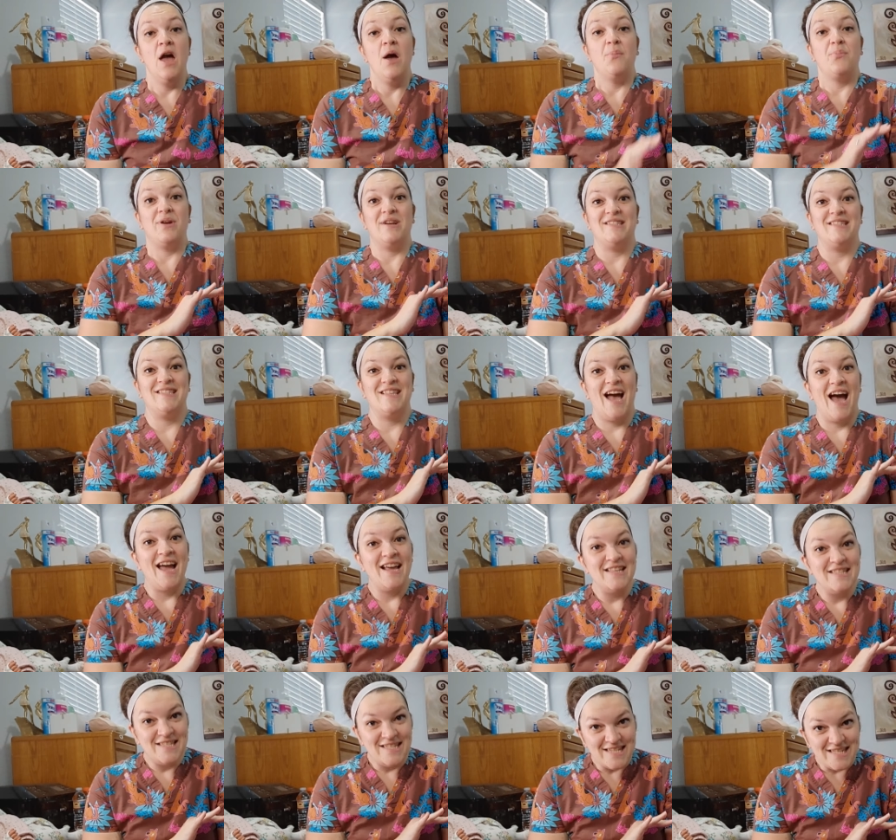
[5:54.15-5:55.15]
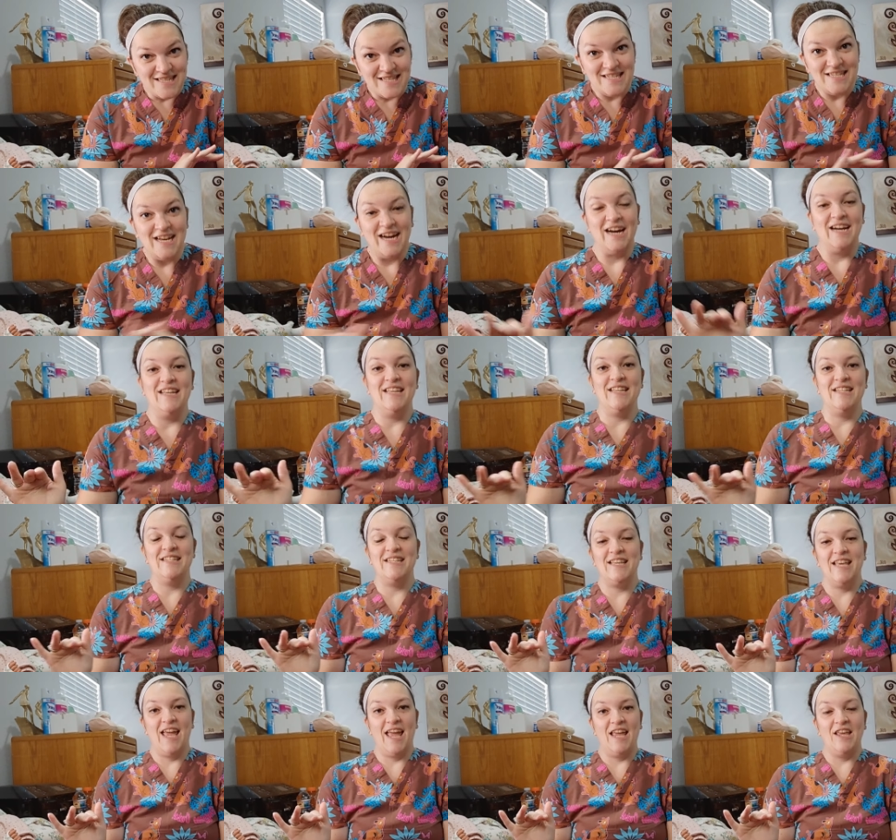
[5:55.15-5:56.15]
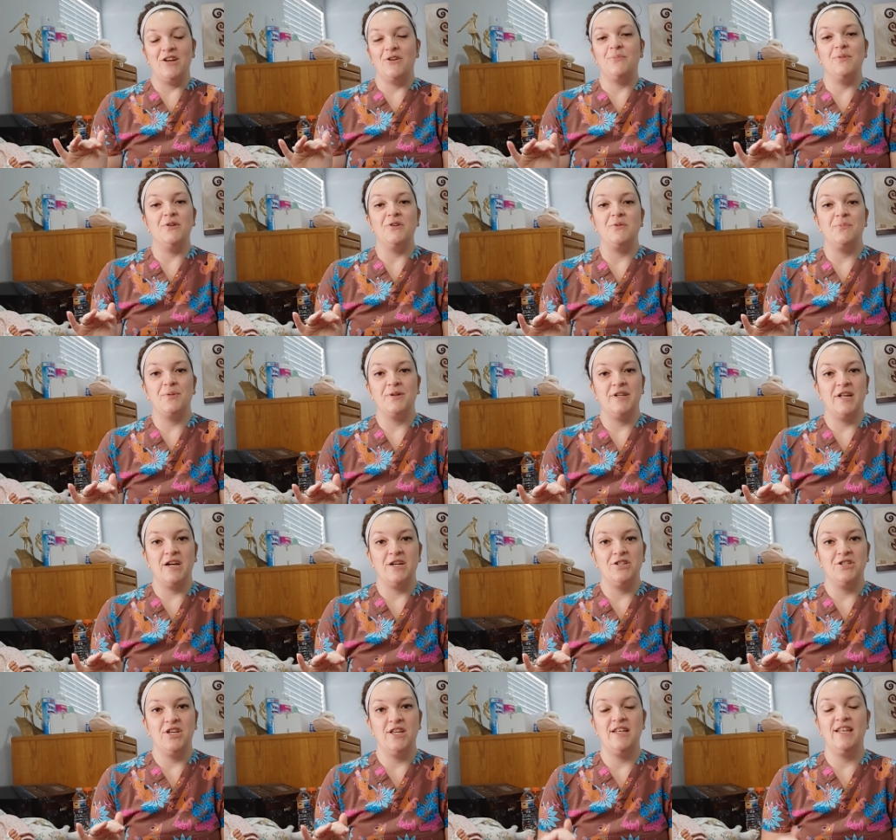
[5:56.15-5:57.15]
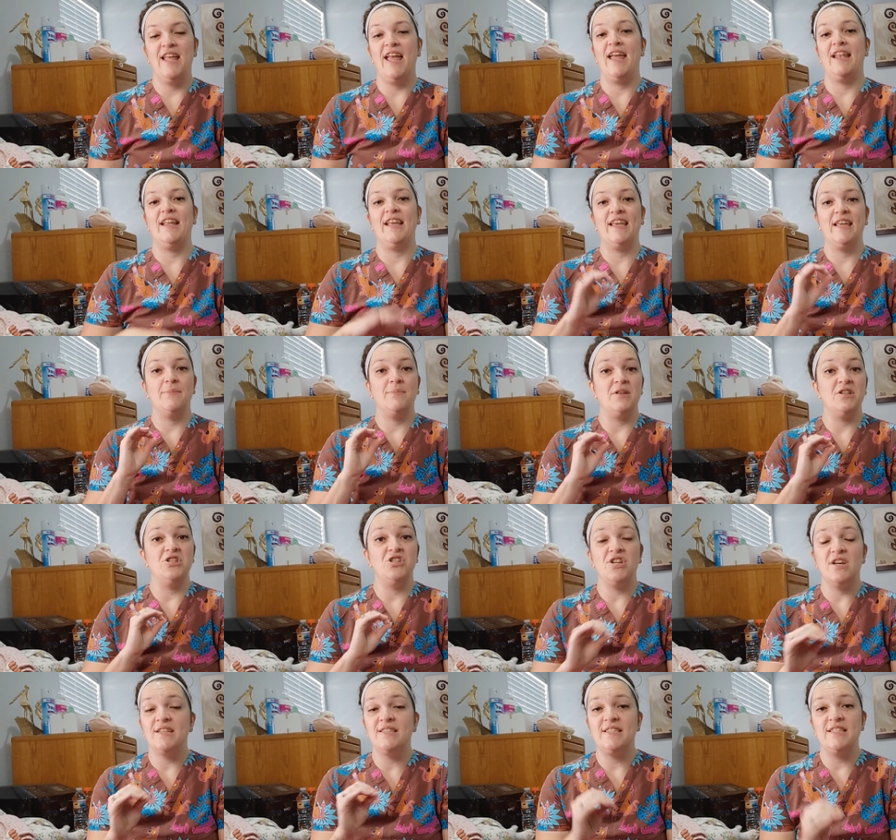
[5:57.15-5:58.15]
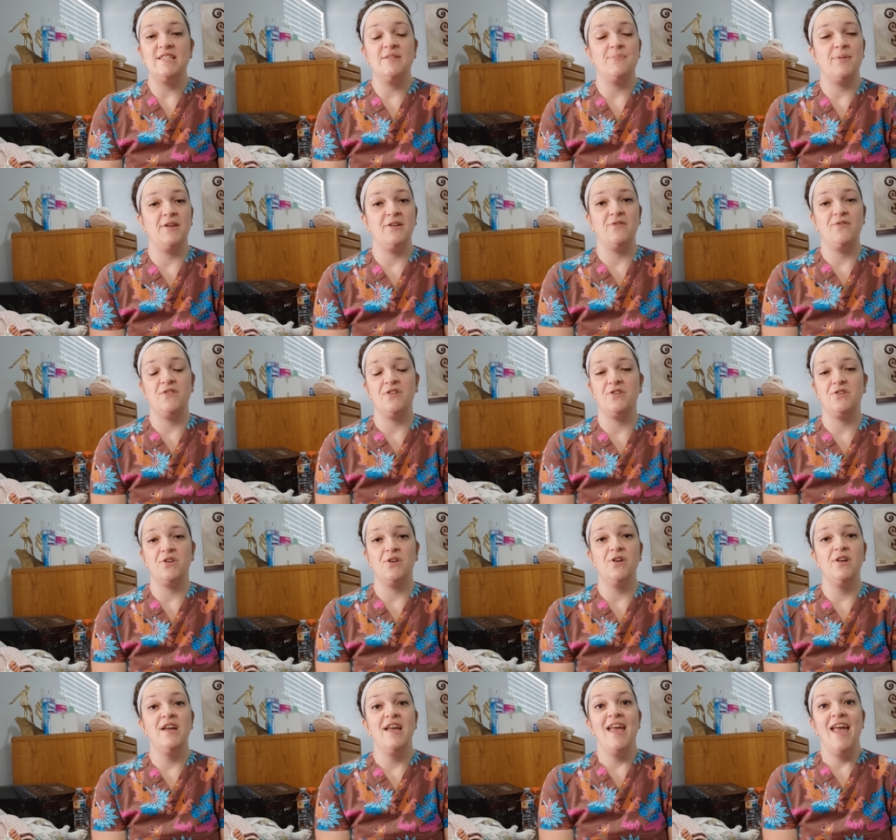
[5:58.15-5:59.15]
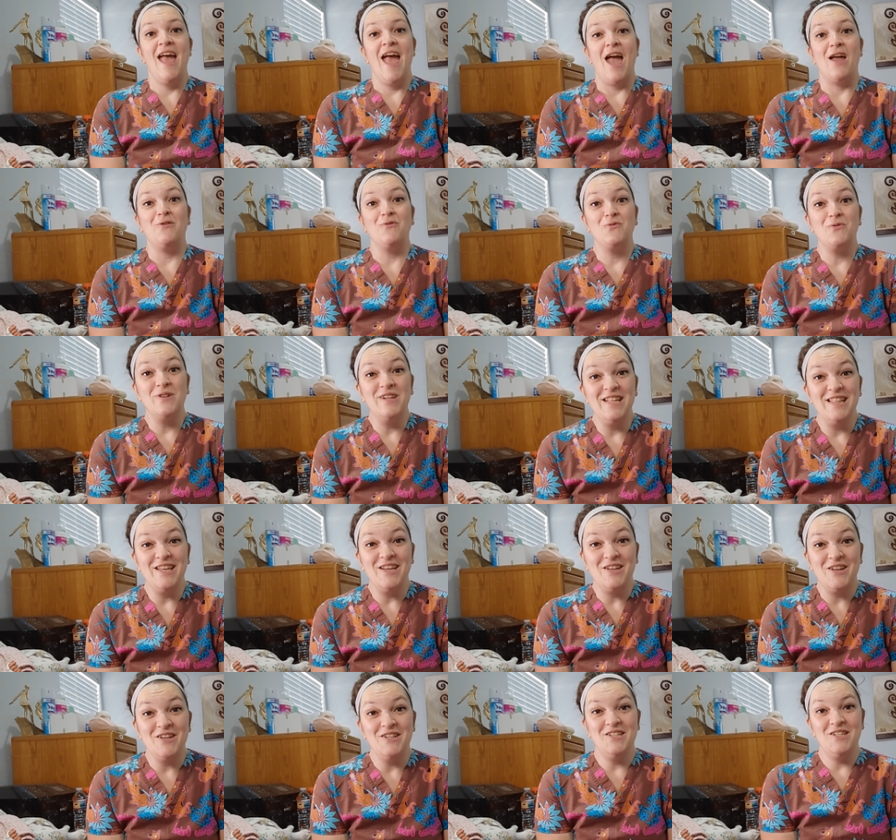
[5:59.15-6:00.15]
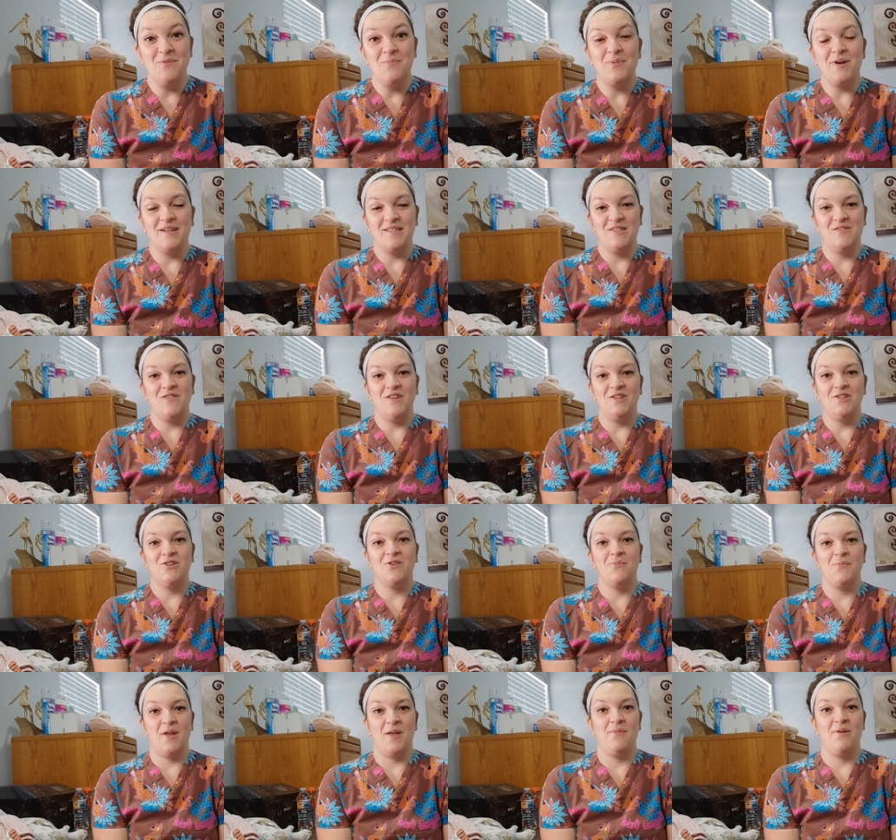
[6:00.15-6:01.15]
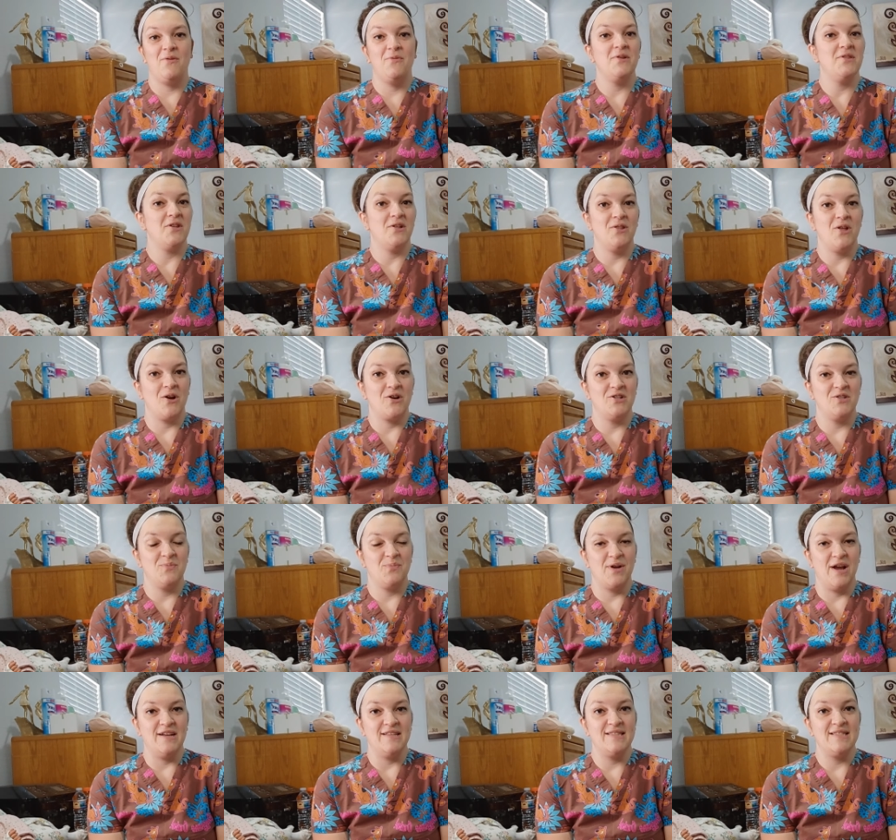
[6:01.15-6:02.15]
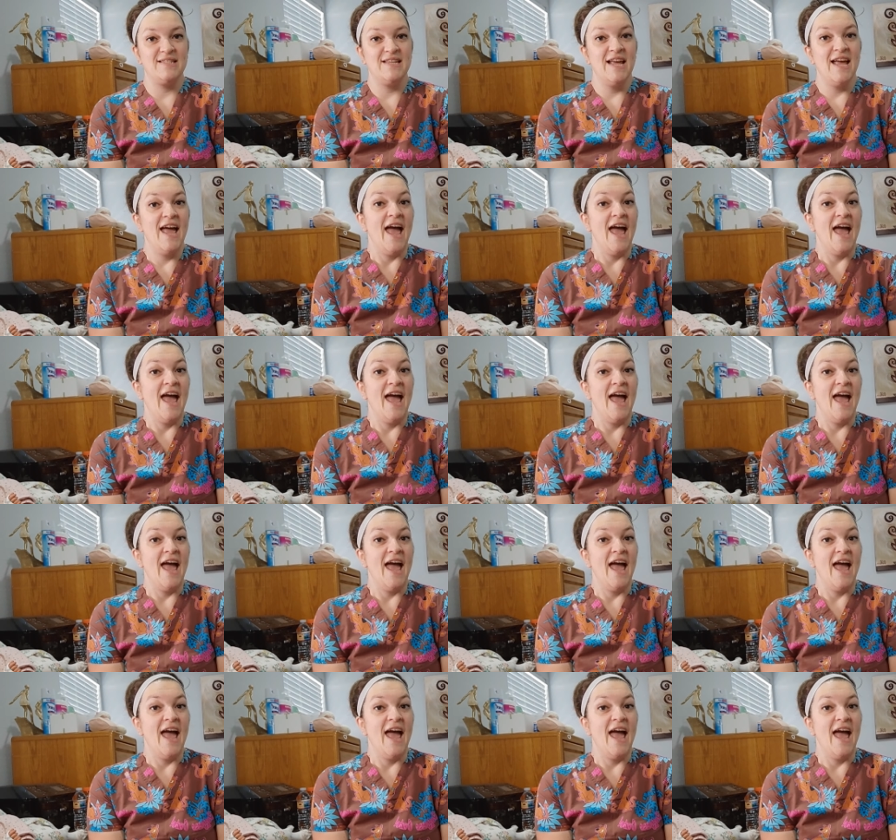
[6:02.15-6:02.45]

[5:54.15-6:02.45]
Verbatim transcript: Breast size does not indicate your milk production and it can be just as beneficial and really good to breastfeed your baby with a large breast.